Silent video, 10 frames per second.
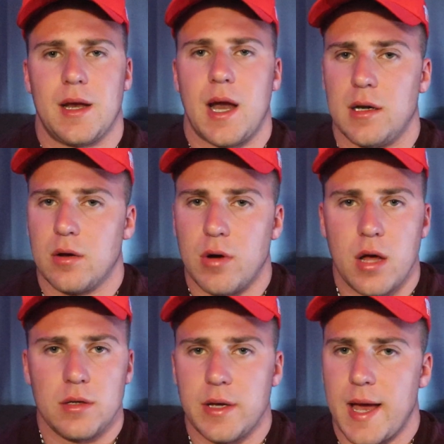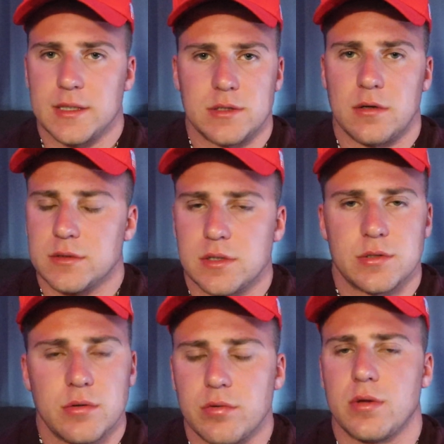And I know all you guys know it's the
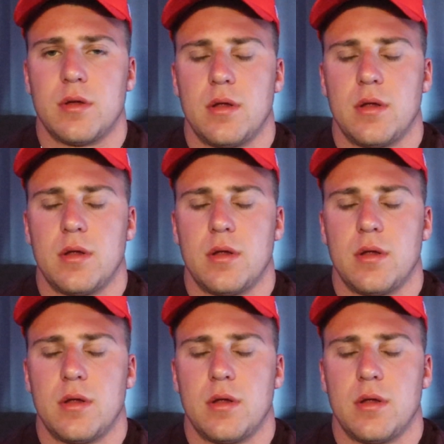truth.